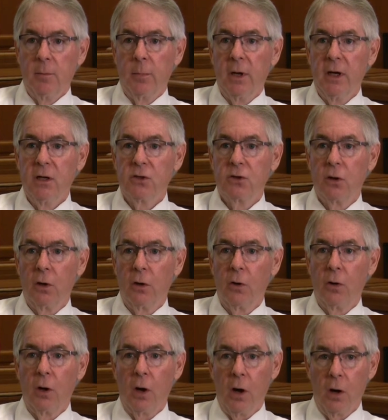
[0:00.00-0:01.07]
Please turn
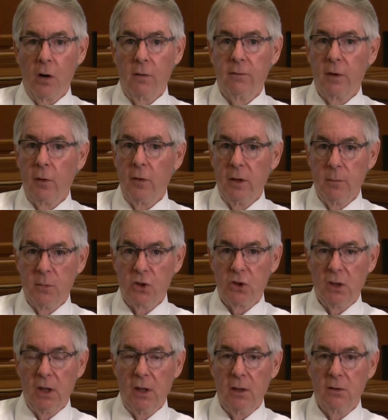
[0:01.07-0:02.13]
on all voting
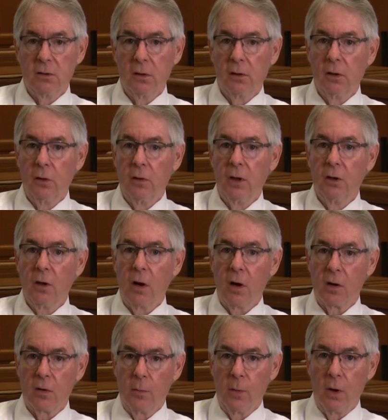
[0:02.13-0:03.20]
machines, including the
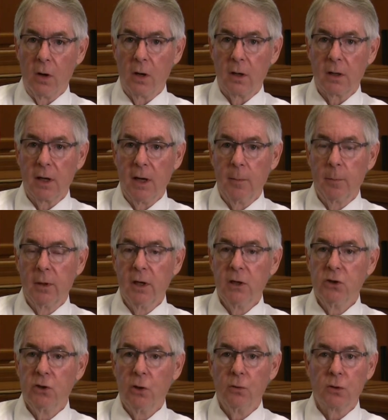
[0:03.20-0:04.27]
AutoMark, and
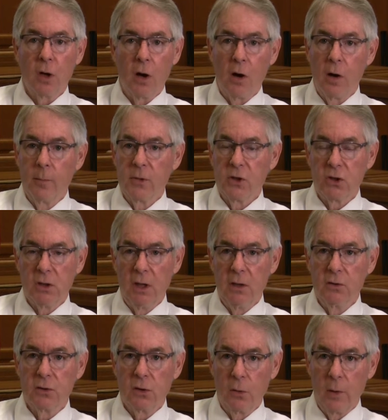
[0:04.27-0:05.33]
please use all
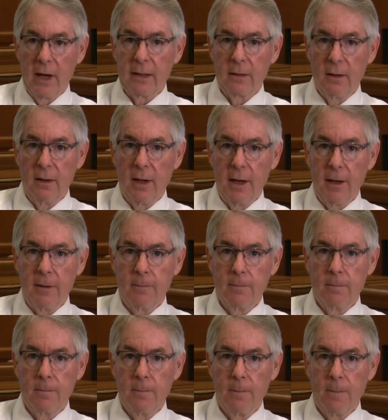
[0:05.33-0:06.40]
machines throughout the day.
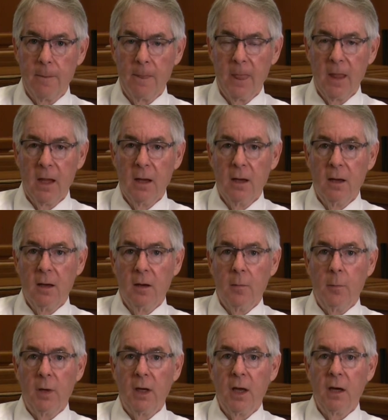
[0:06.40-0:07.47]

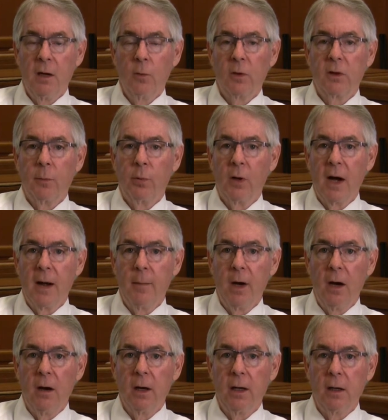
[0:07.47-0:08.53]
Beginning with the
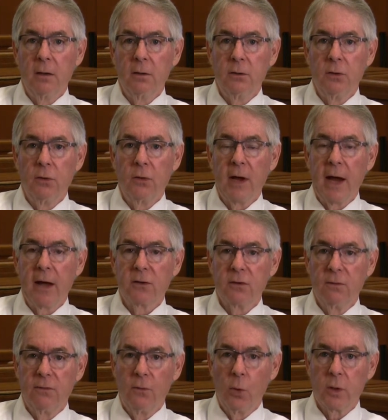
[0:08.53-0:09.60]
primary in
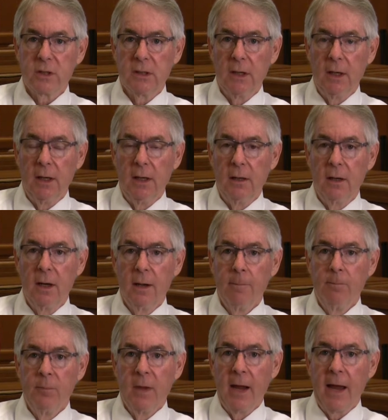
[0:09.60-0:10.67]
2014,
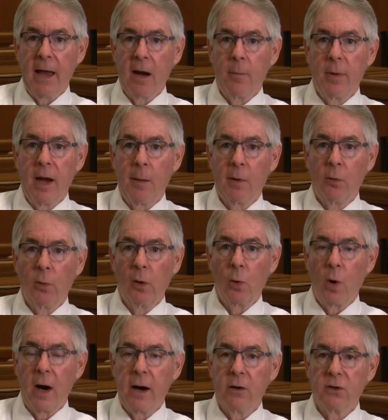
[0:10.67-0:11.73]
Alabama
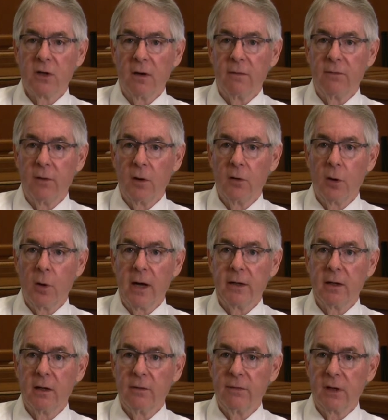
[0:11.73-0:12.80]
requires a photo
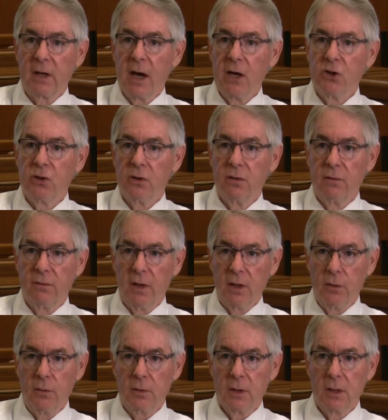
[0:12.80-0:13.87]
identification to
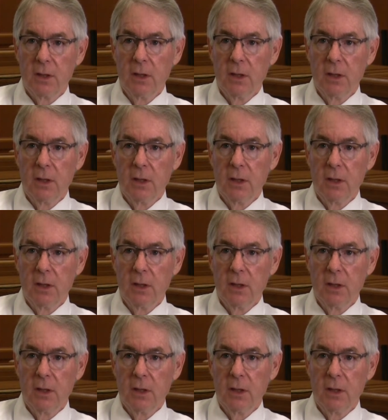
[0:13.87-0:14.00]
vote.